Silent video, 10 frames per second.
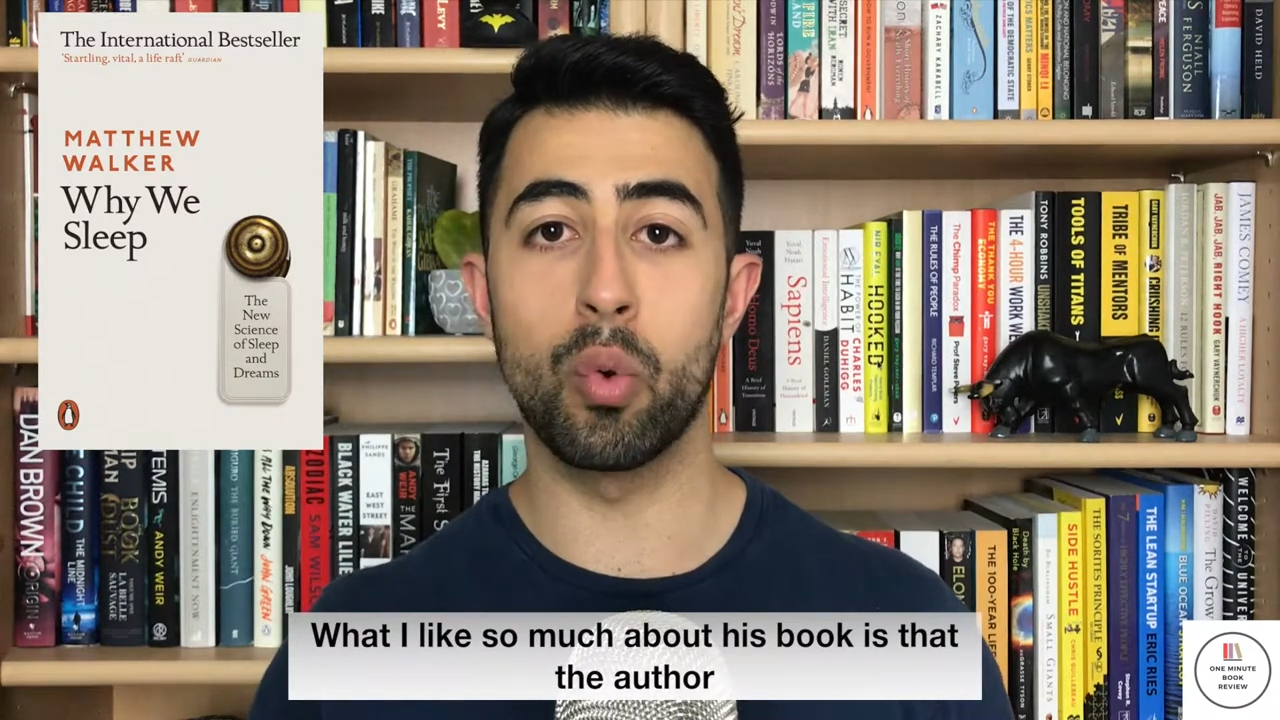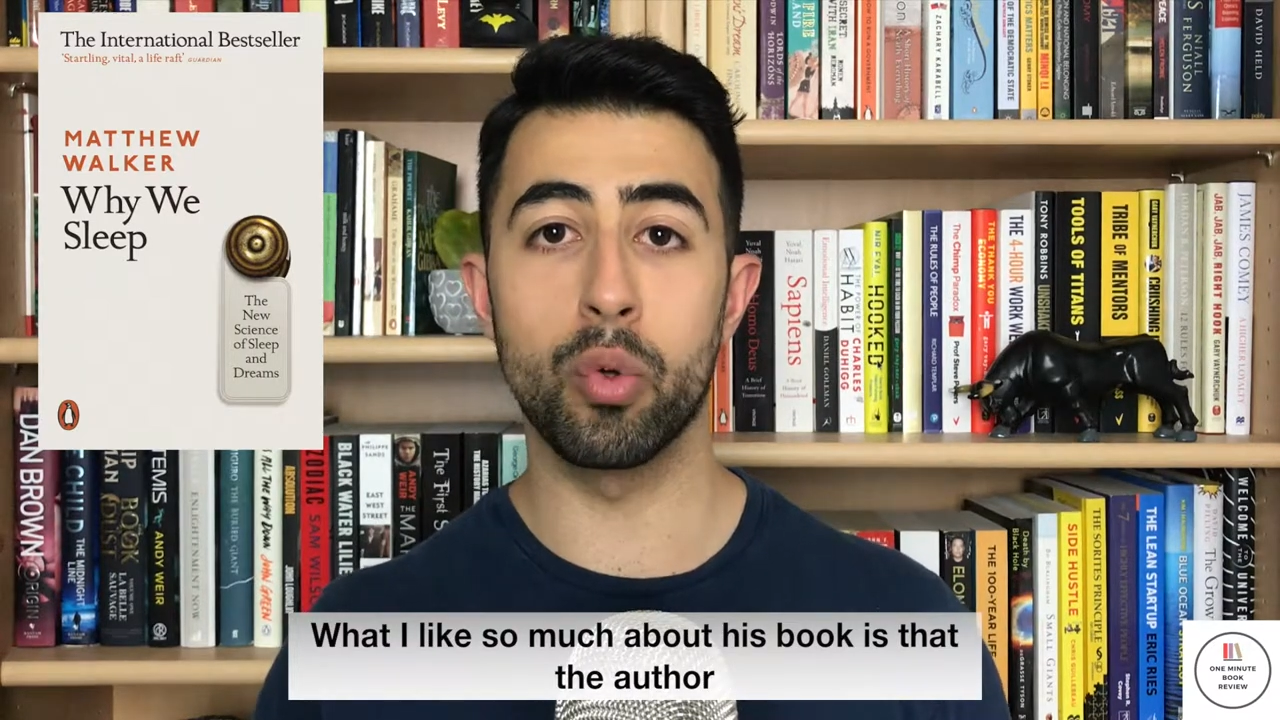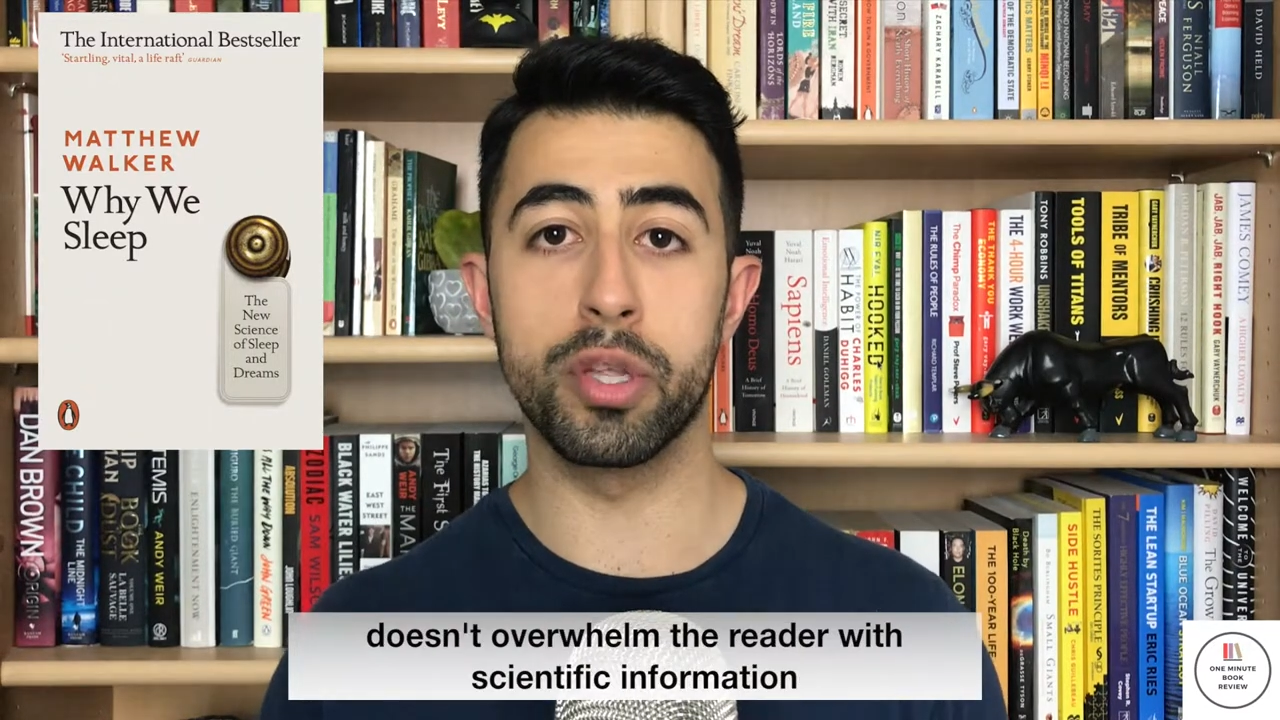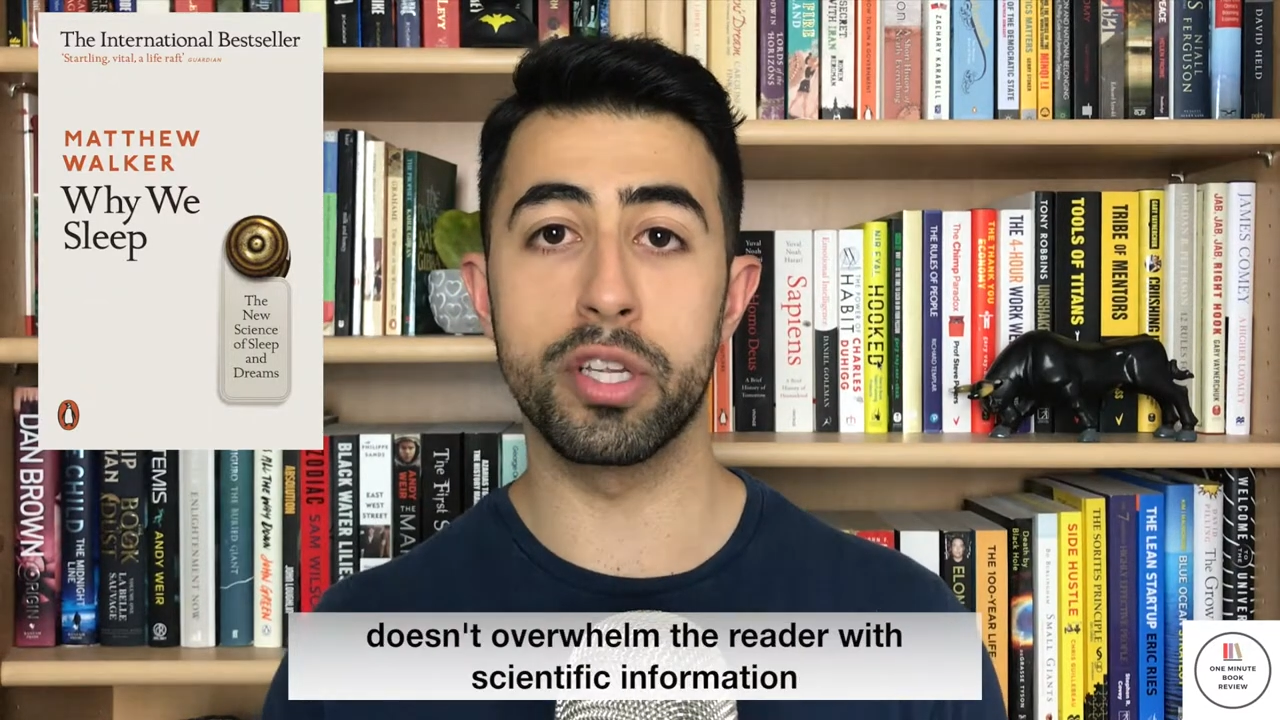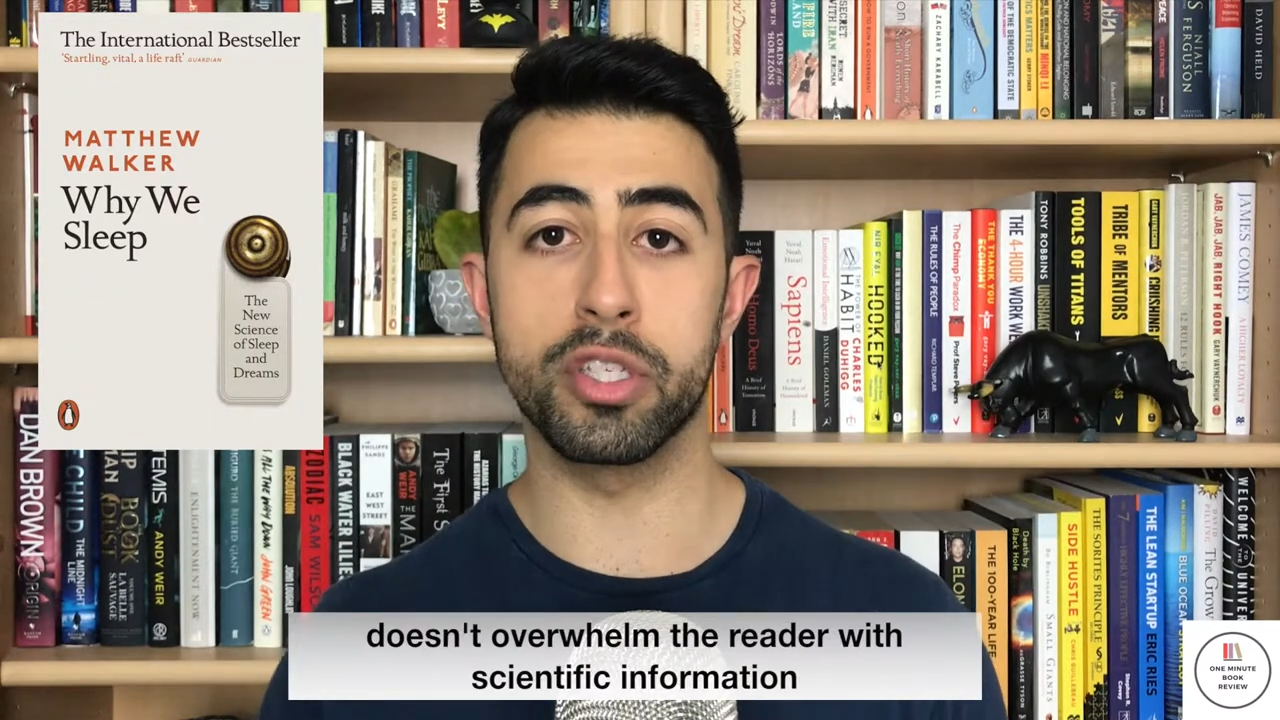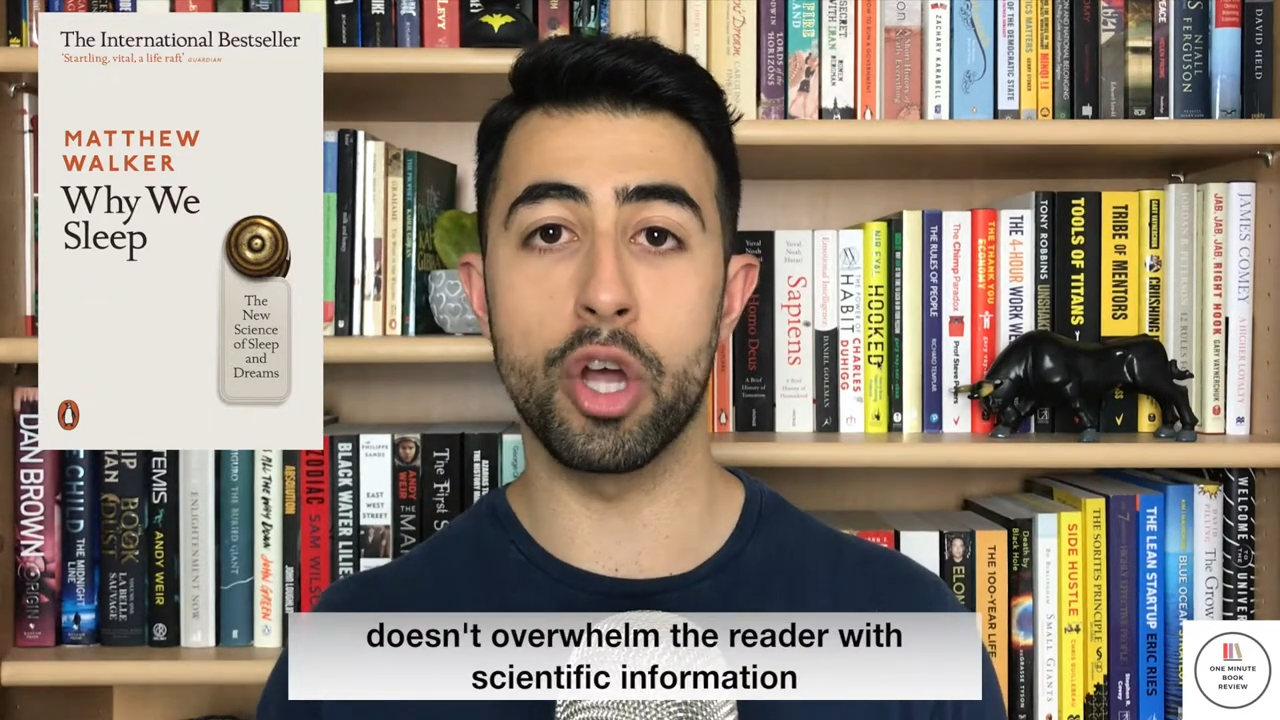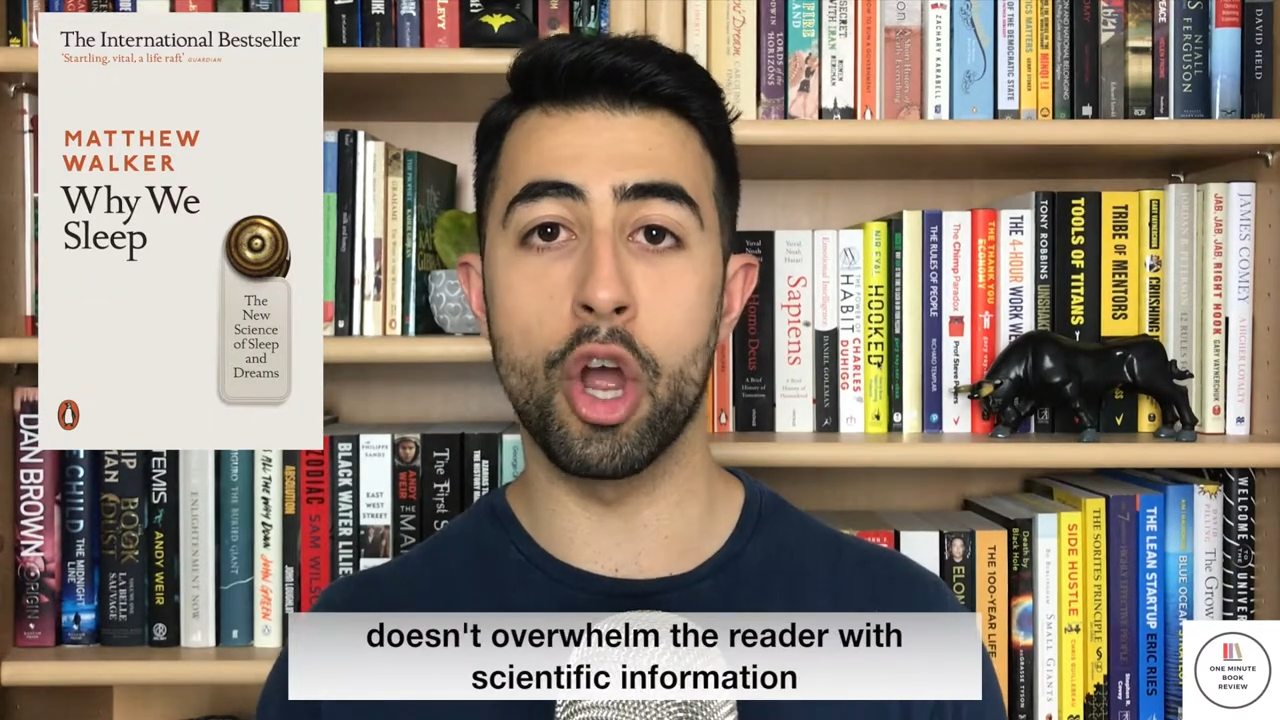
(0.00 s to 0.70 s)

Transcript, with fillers: author doesn't